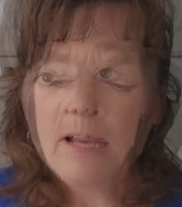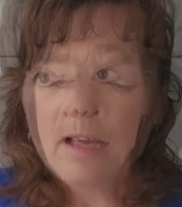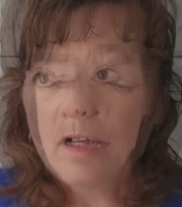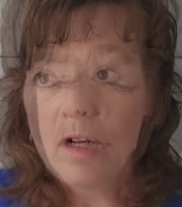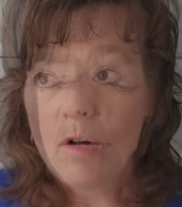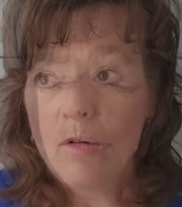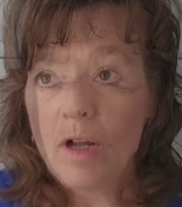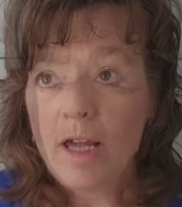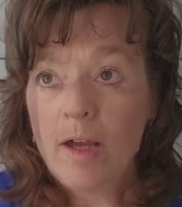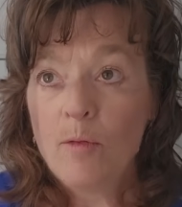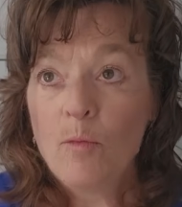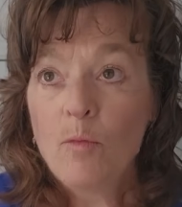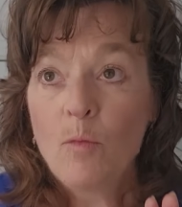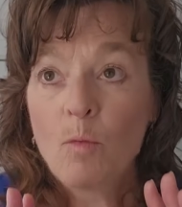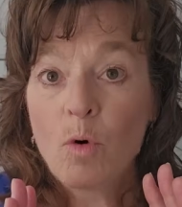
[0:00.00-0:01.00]

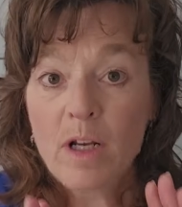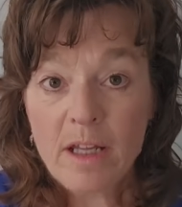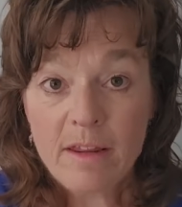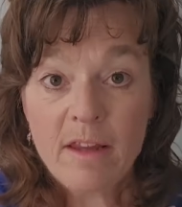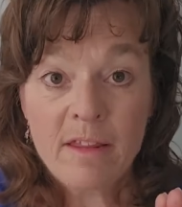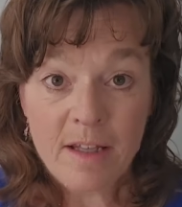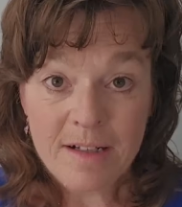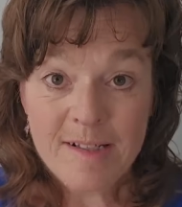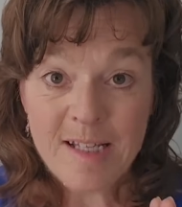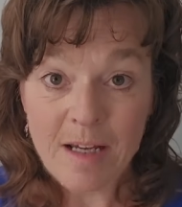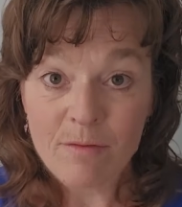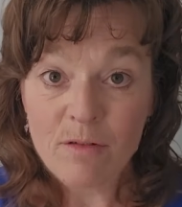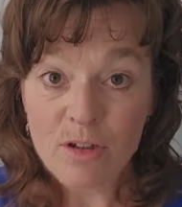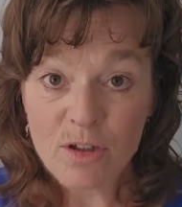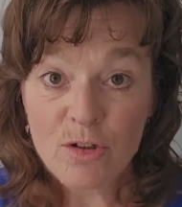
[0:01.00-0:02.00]
And one of the things
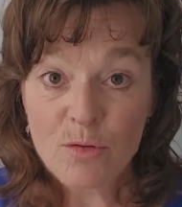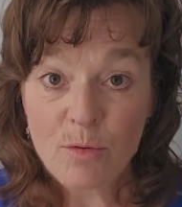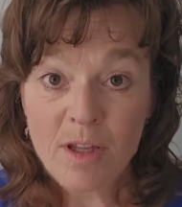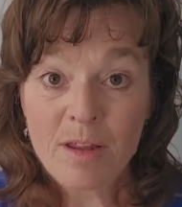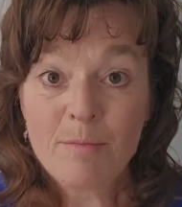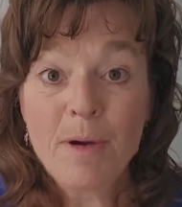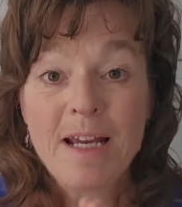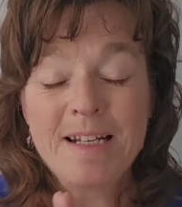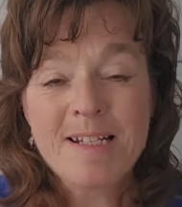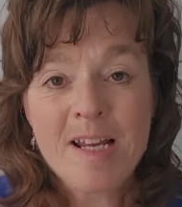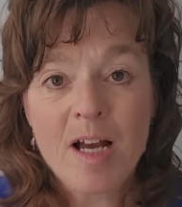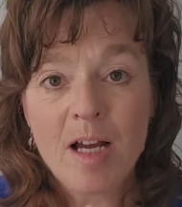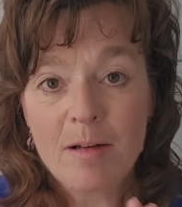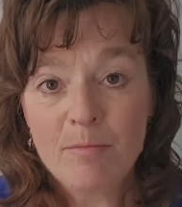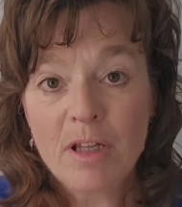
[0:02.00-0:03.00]
I've learned with my
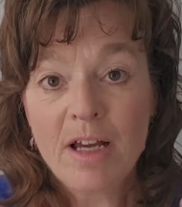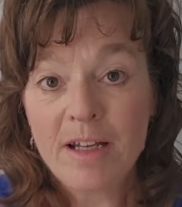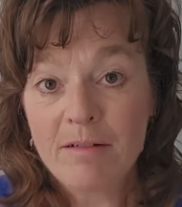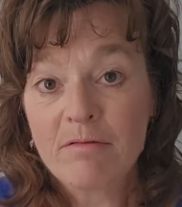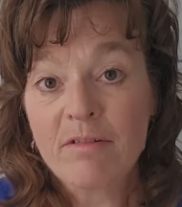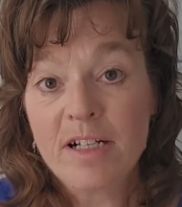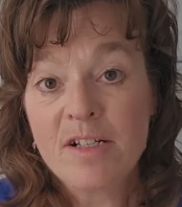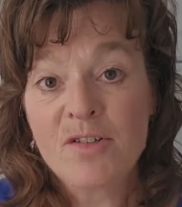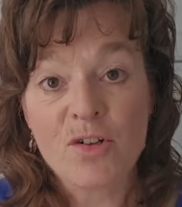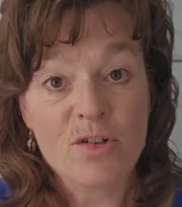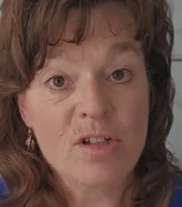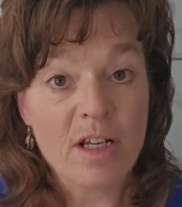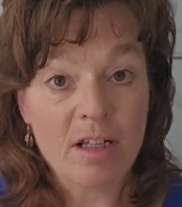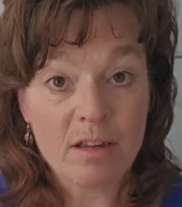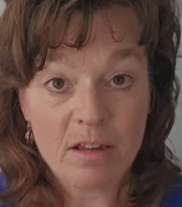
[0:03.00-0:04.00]
timeline
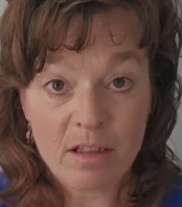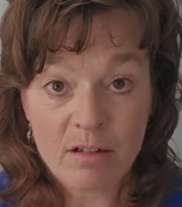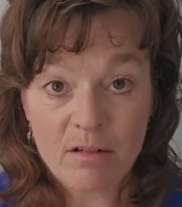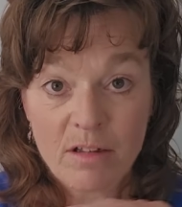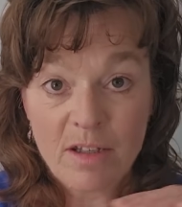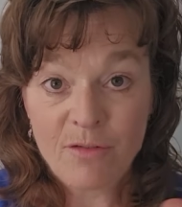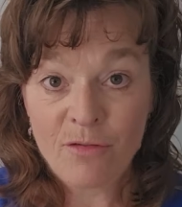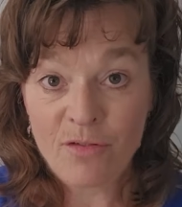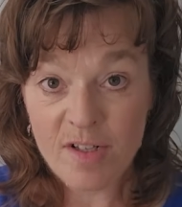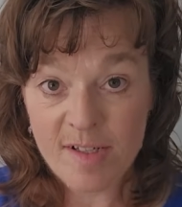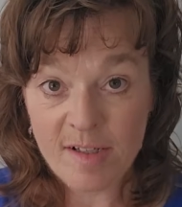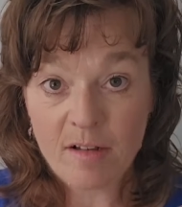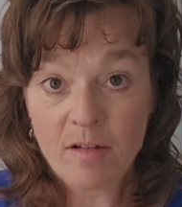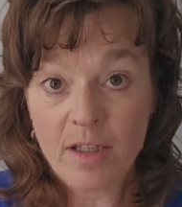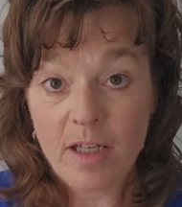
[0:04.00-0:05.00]
research, like literally
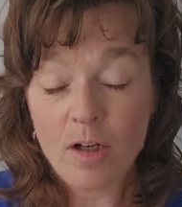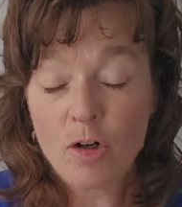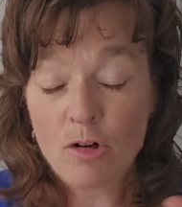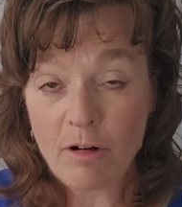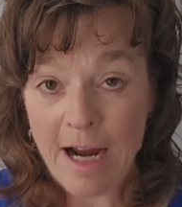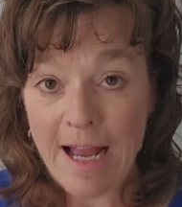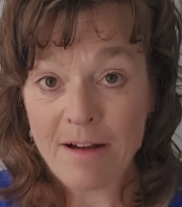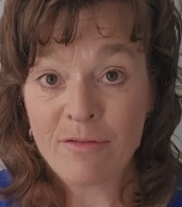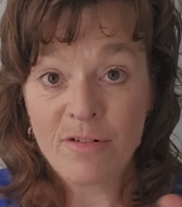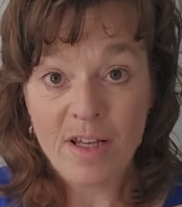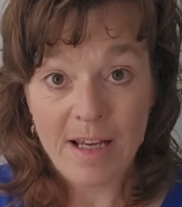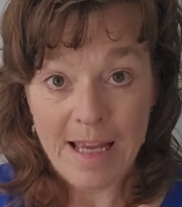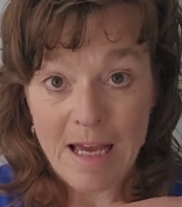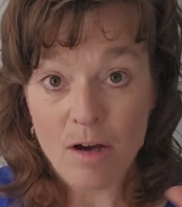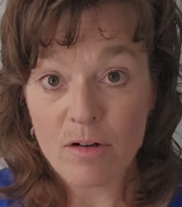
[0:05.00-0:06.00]
physically
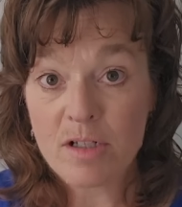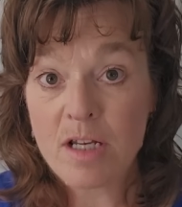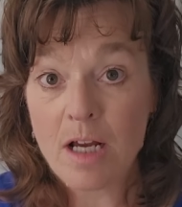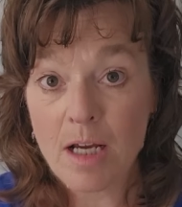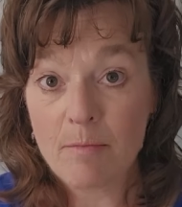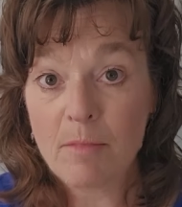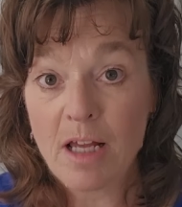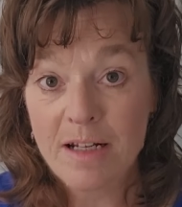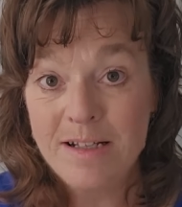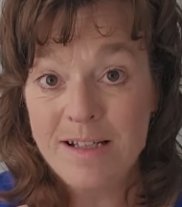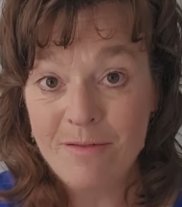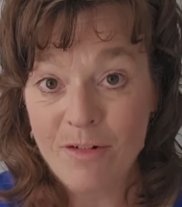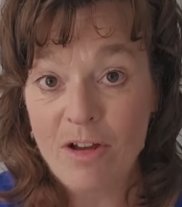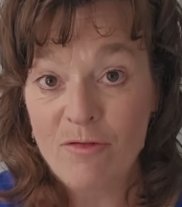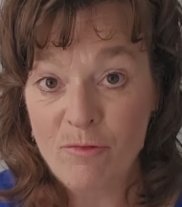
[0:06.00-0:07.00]
graphing out
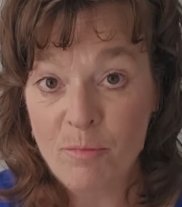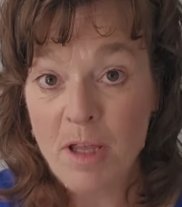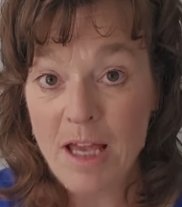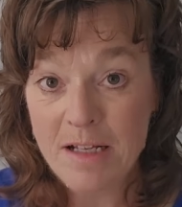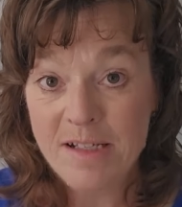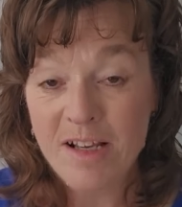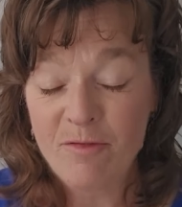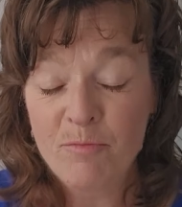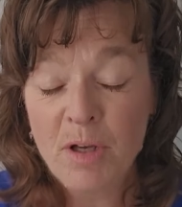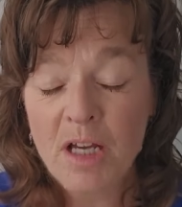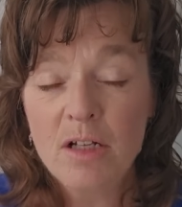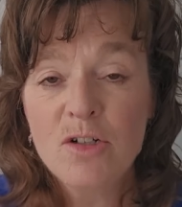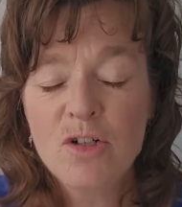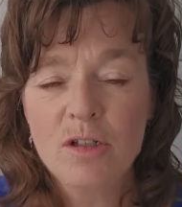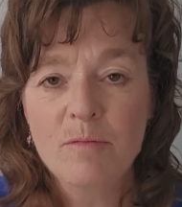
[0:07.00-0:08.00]
timelines as I
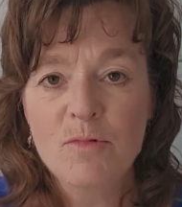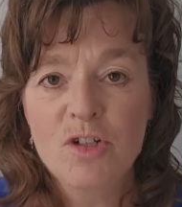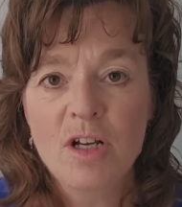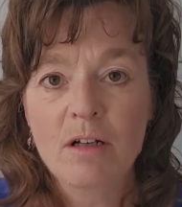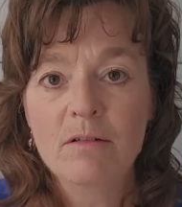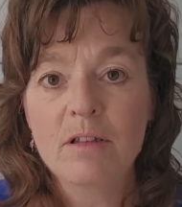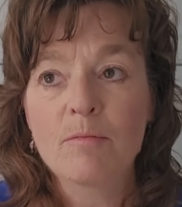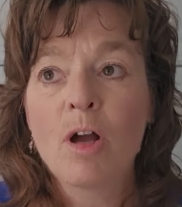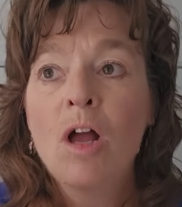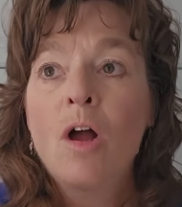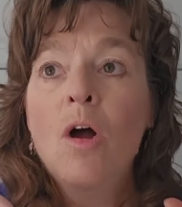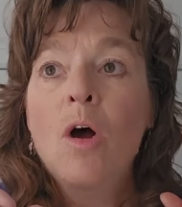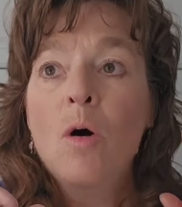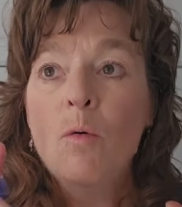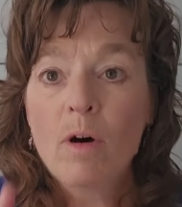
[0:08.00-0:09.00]
pendulum check them,
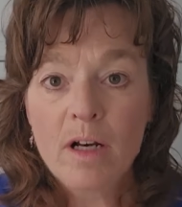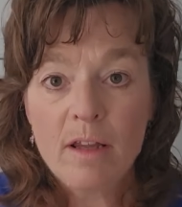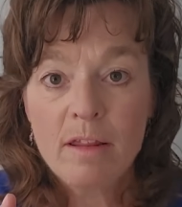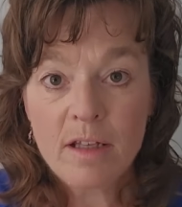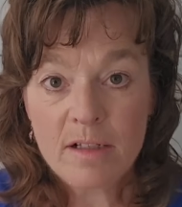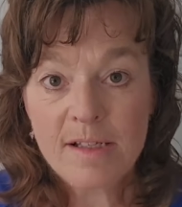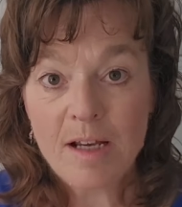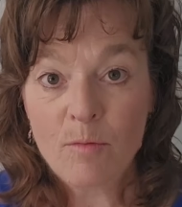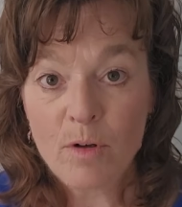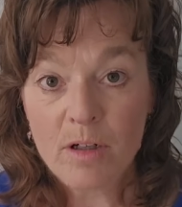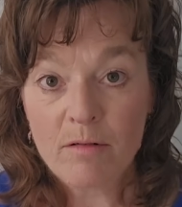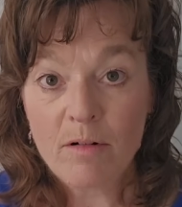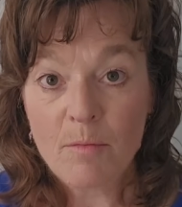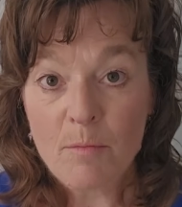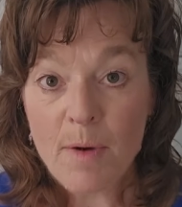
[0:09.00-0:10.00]
one of the things I
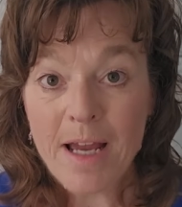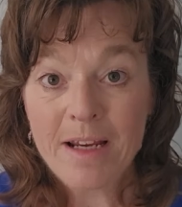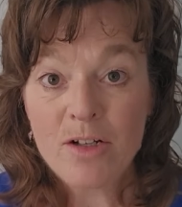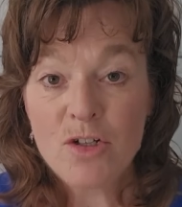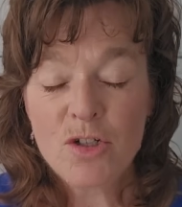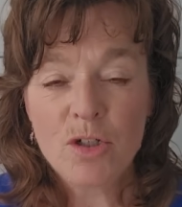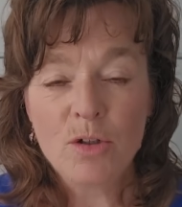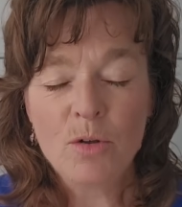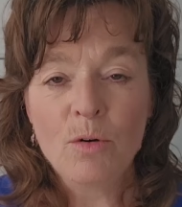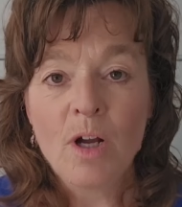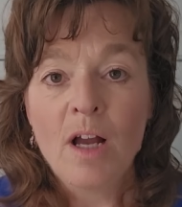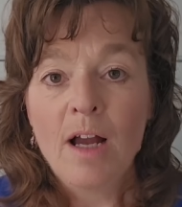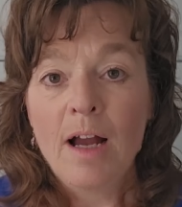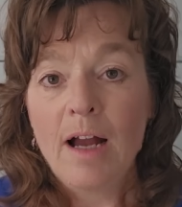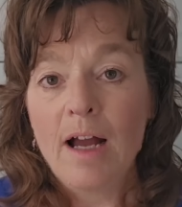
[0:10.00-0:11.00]
want to remind you
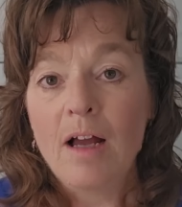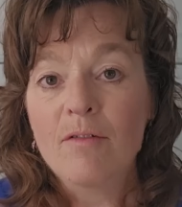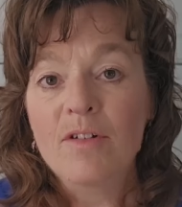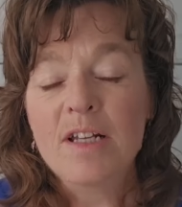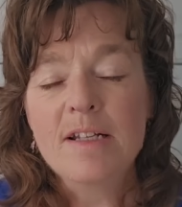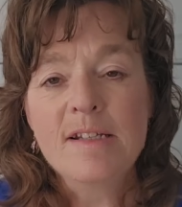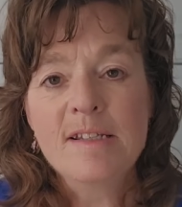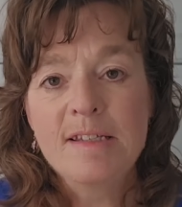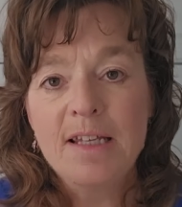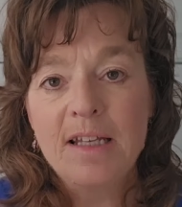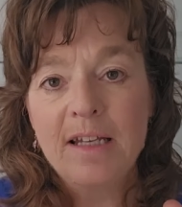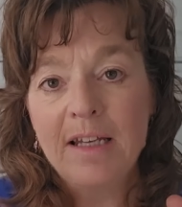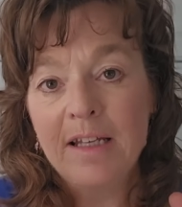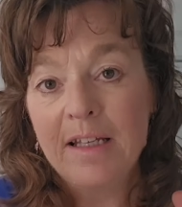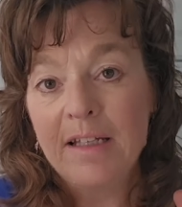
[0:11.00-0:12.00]
of is
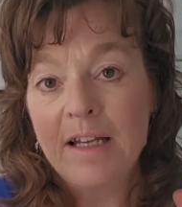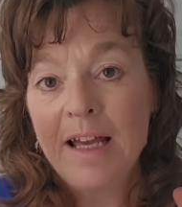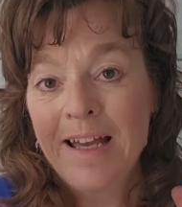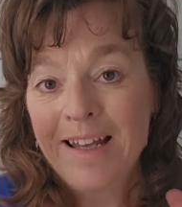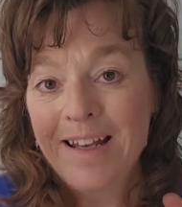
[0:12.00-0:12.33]
that in